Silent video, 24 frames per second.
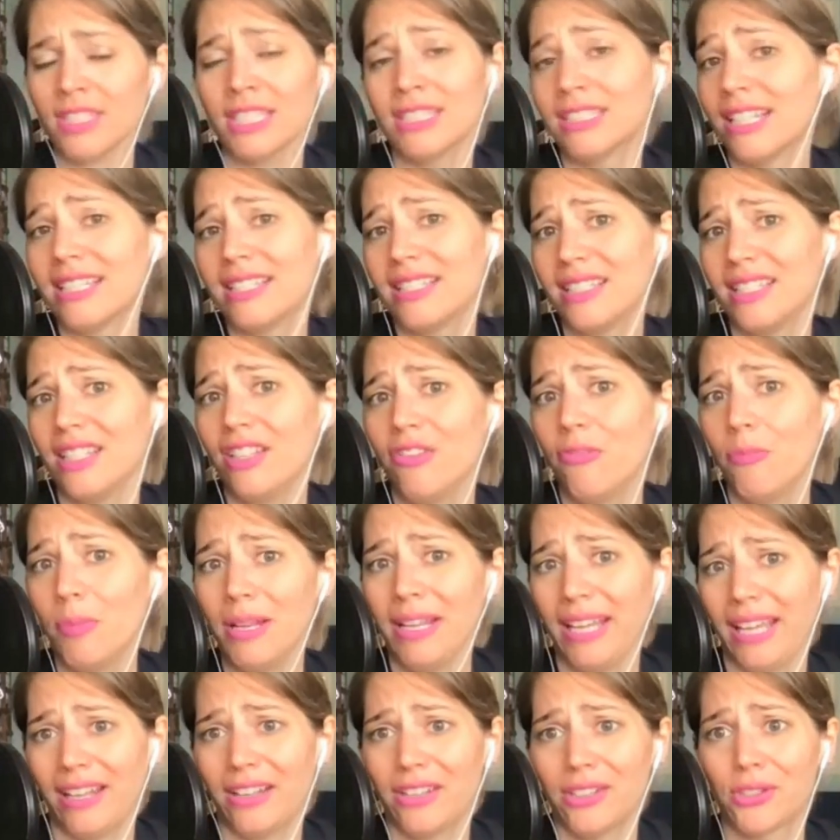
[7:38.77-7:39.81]
Let's see if
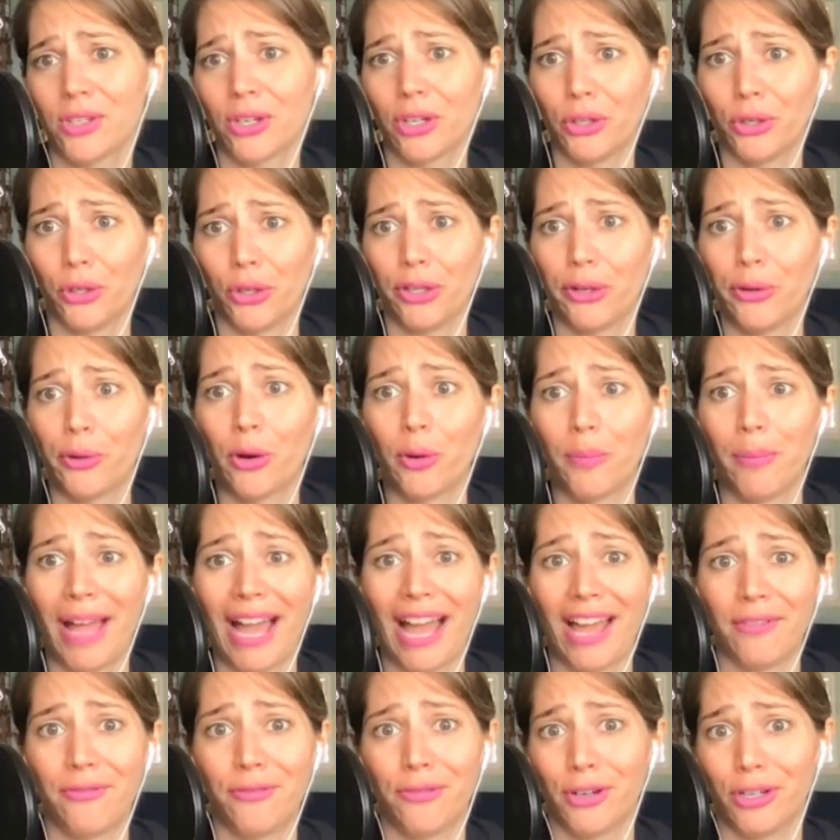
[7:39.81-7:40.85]
bananas are good or
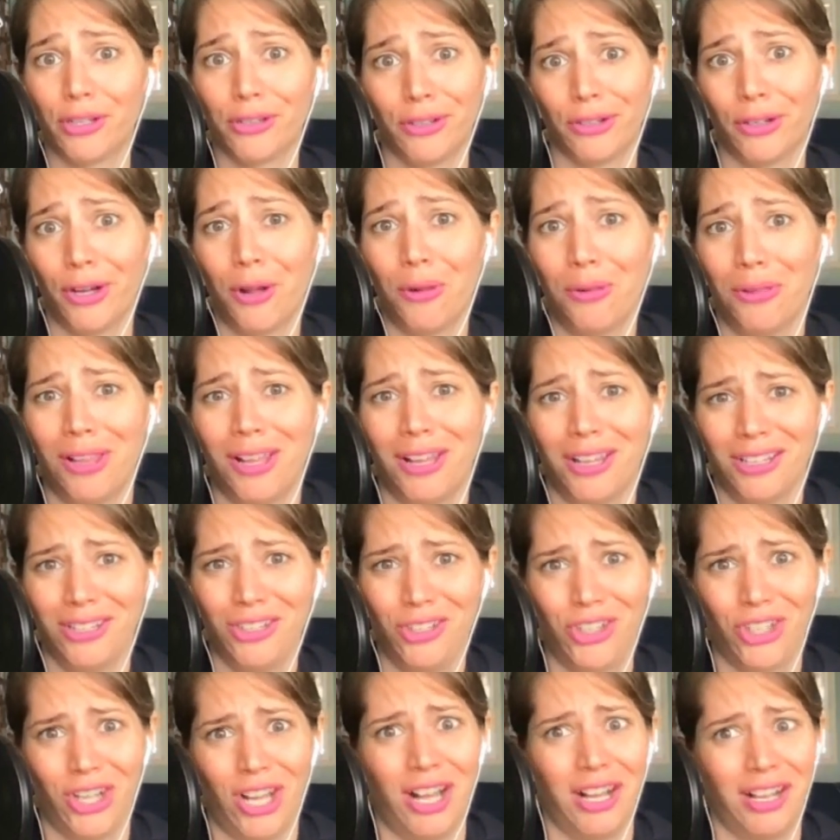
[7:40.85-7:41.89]
bad for No Luck
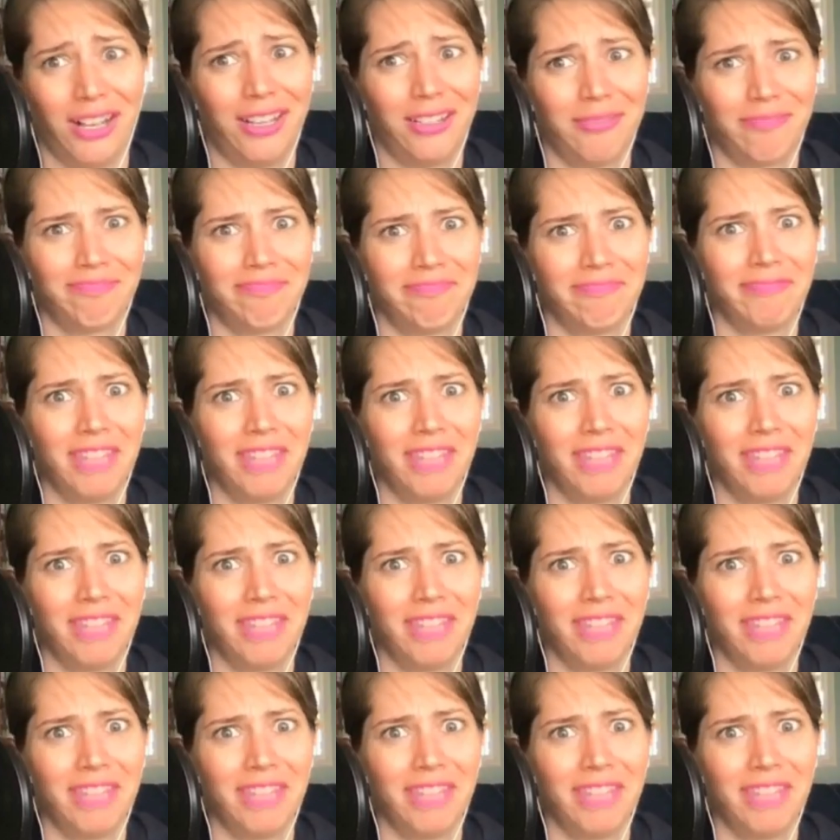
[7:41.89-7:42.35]
Chuck.